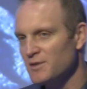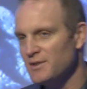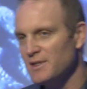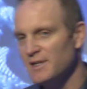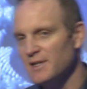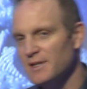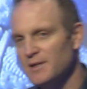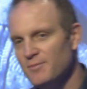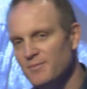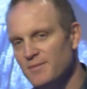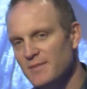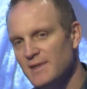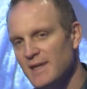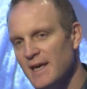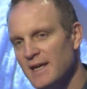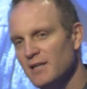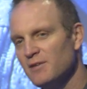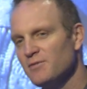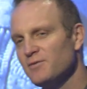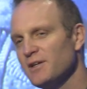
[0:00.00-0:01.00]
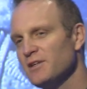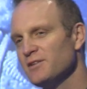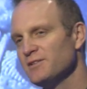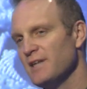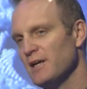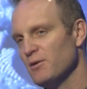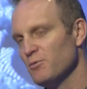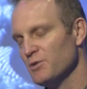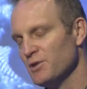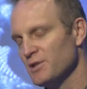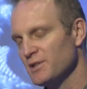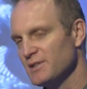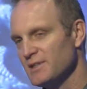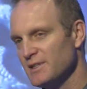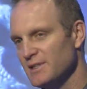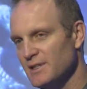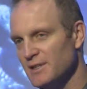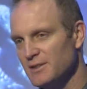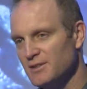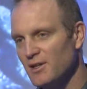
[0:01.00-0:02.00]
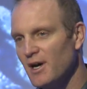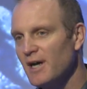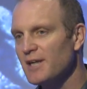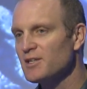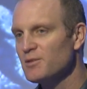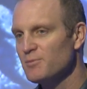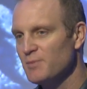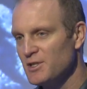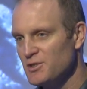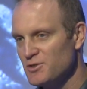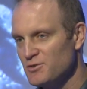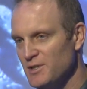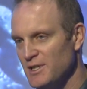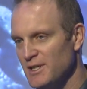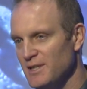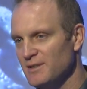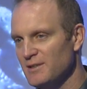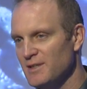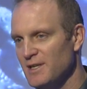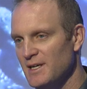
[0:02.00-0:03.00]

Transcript: The NFL Network did a documentary,